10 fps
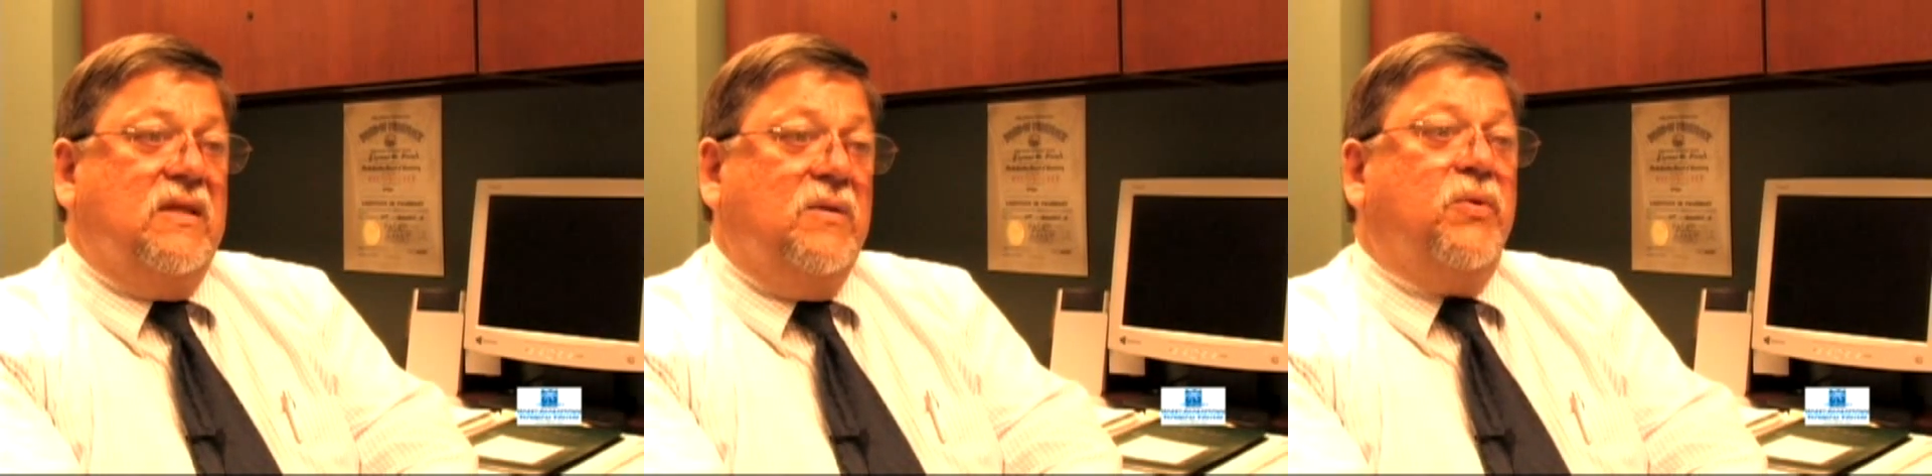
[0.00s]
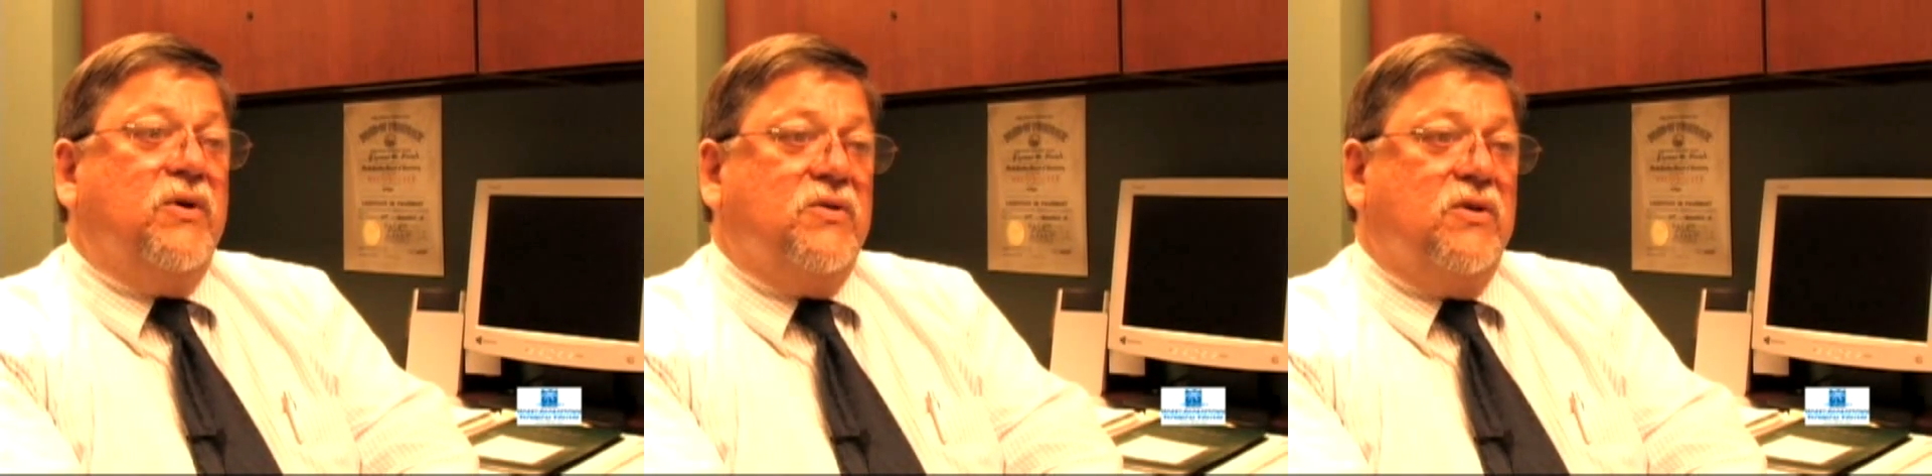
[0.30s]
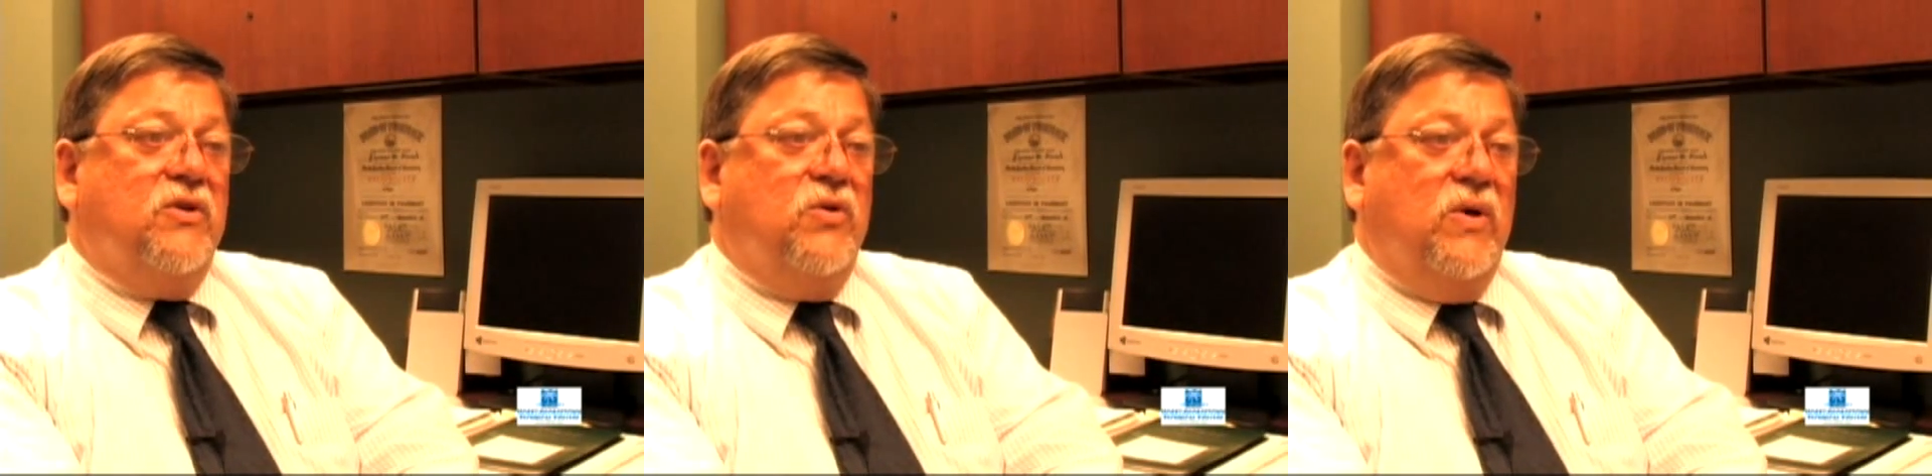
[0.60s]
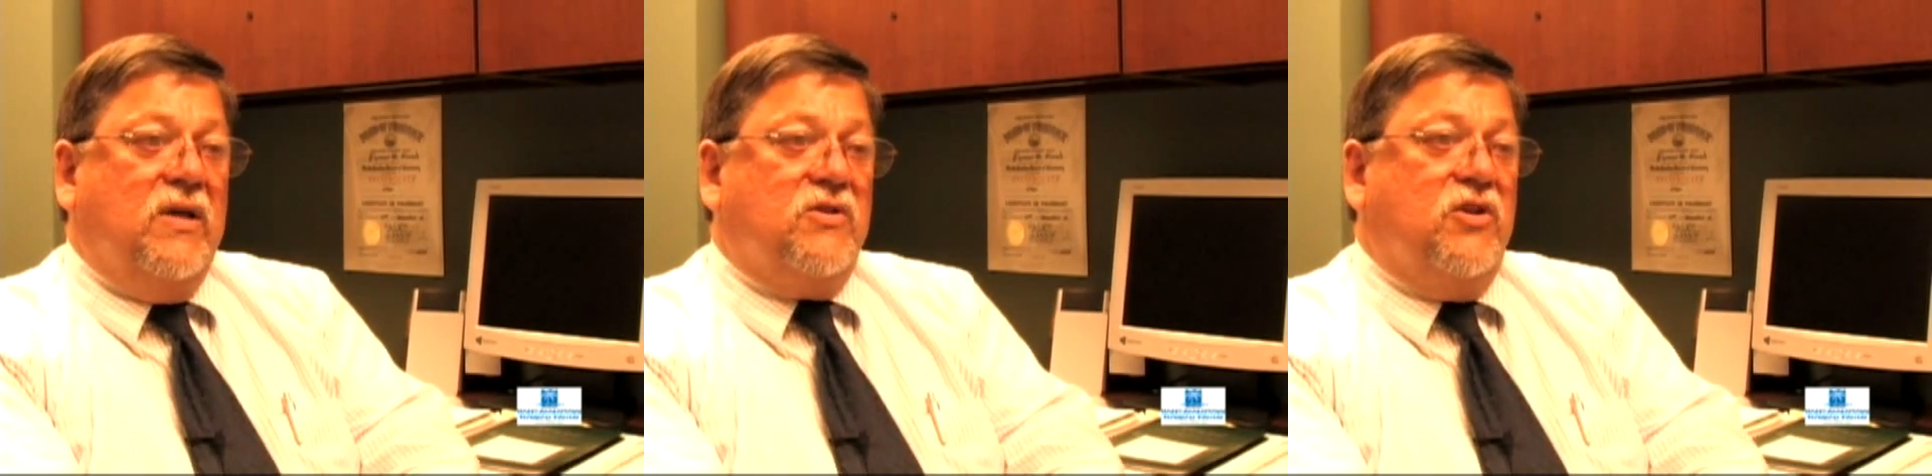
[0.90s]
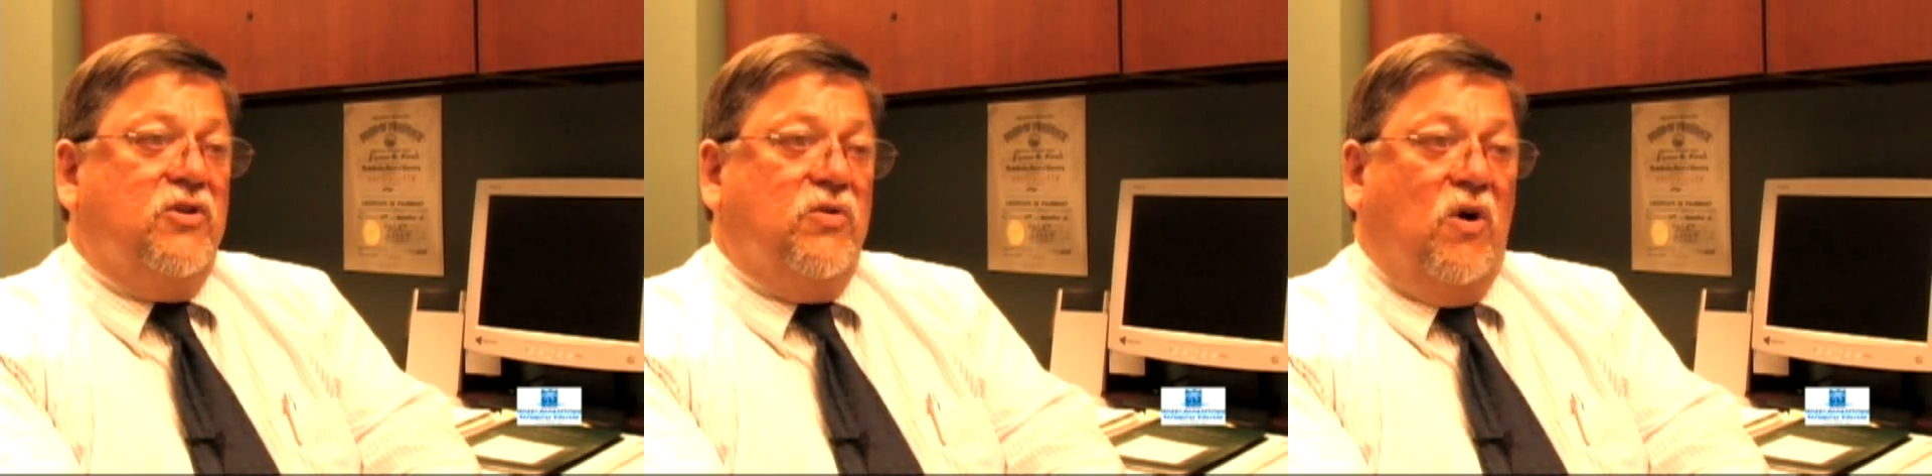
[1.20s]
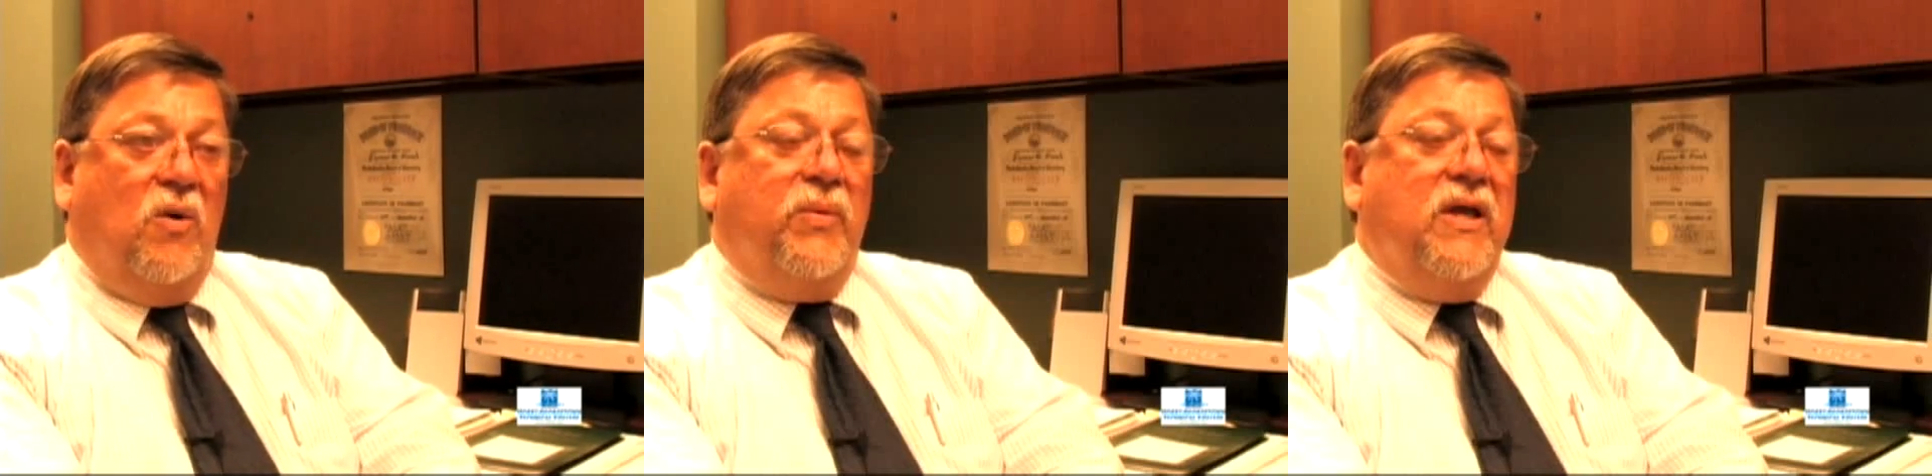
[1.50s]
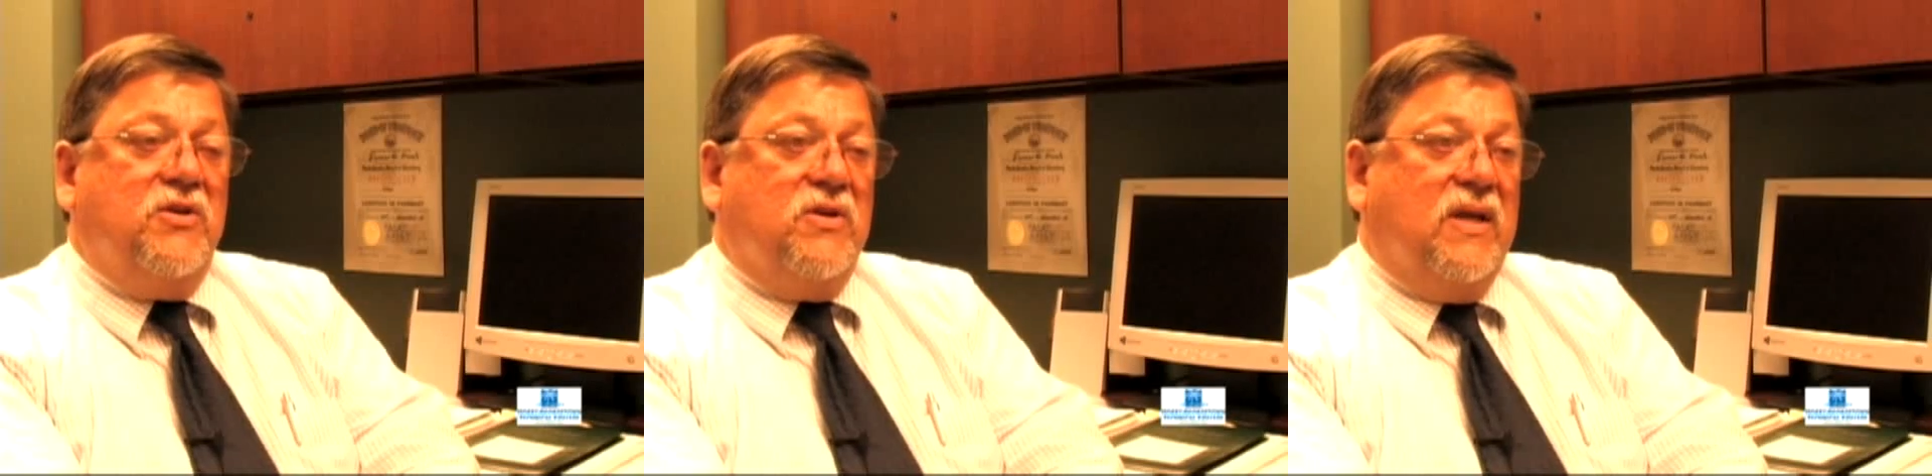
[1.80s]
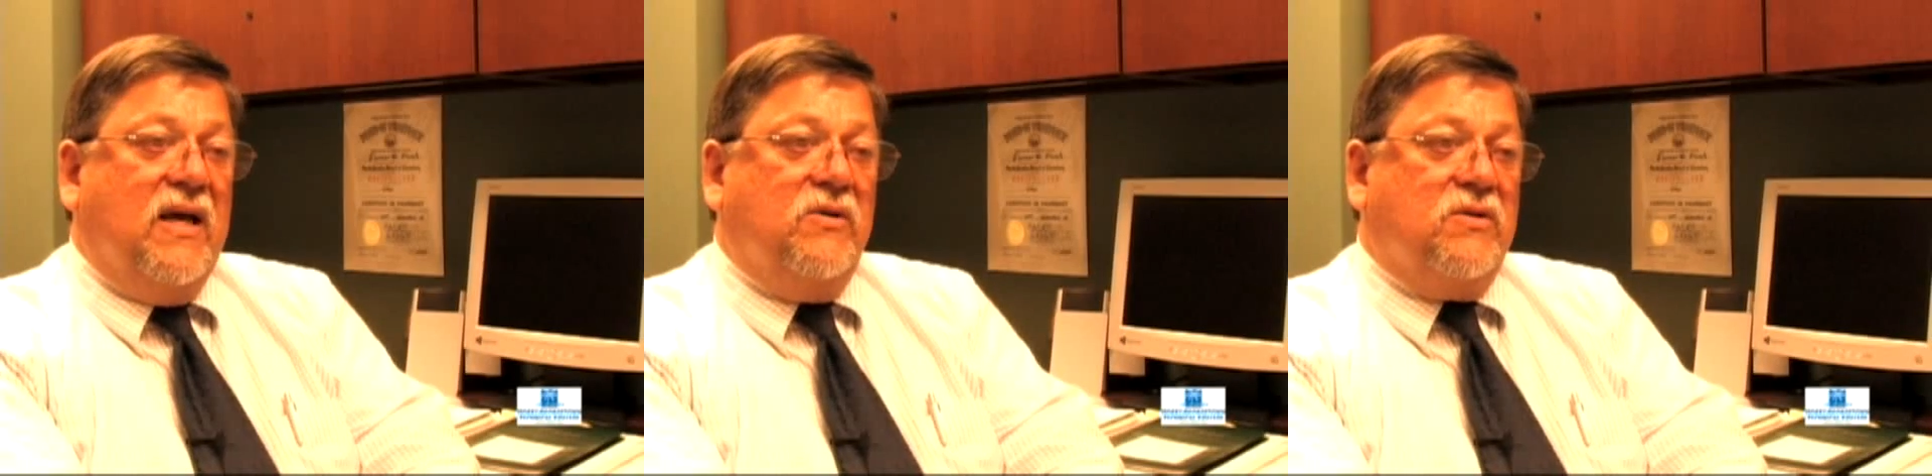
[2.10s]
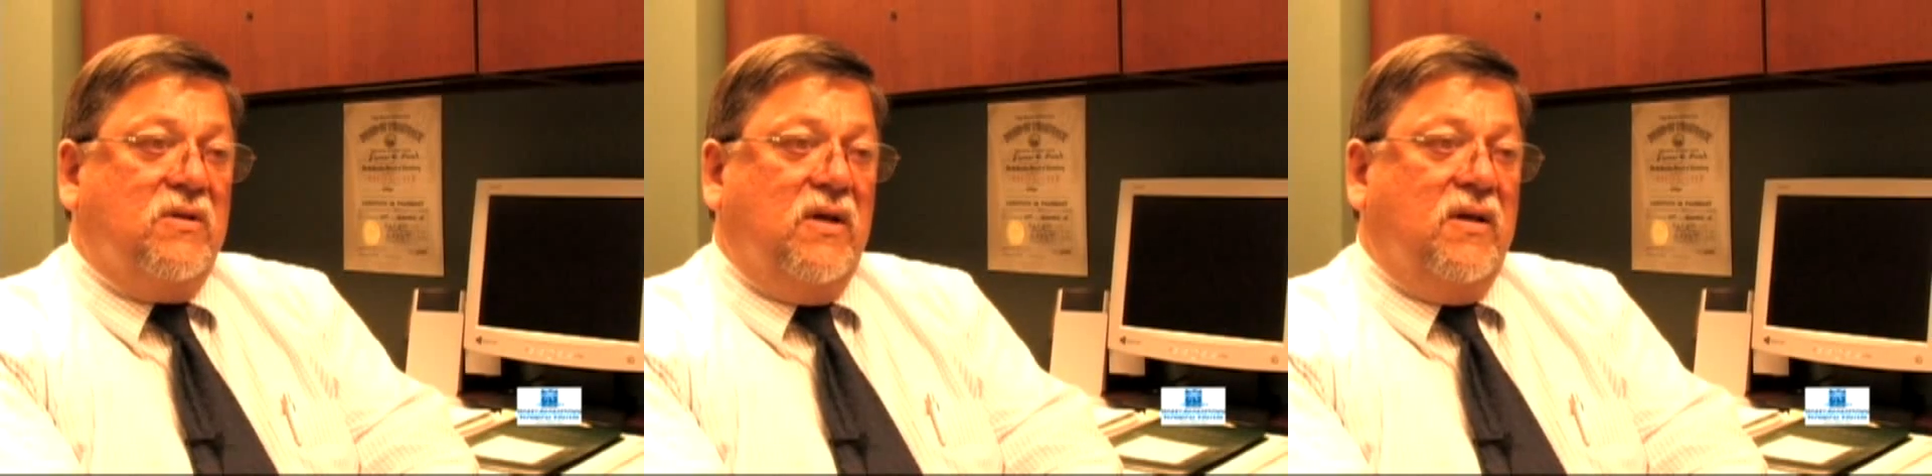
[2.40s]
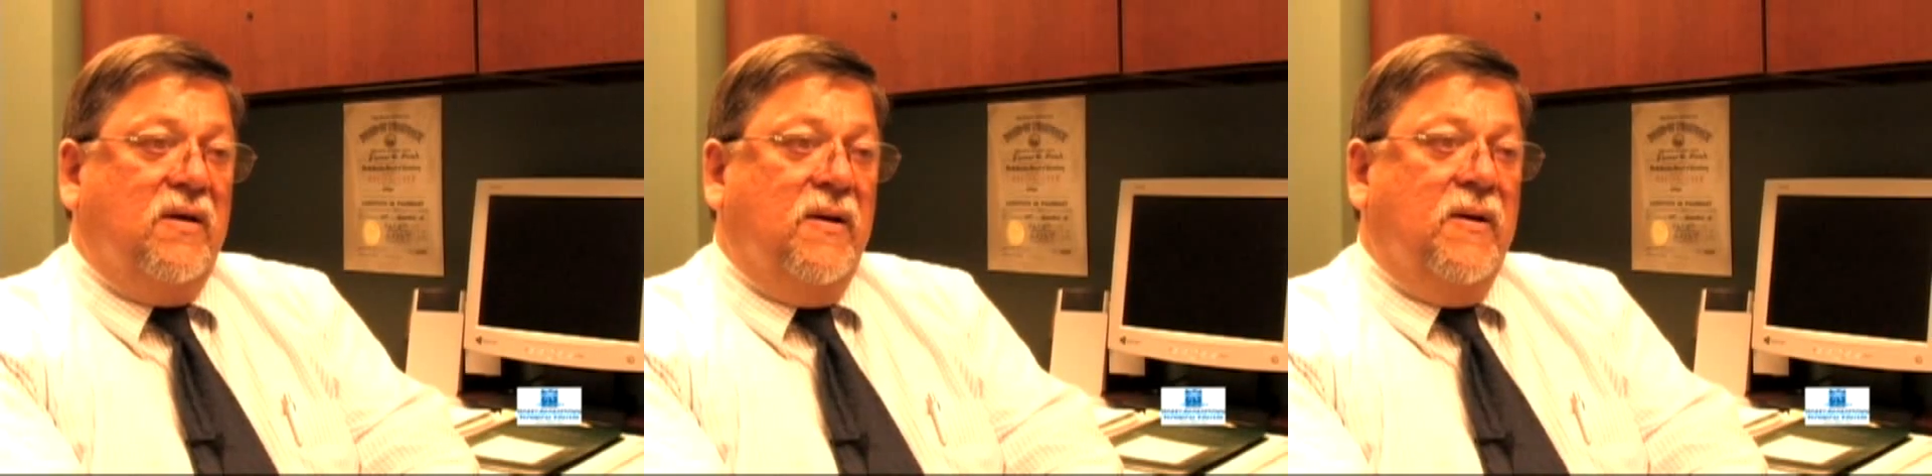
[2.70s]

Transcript: the person who has to do all patient counseling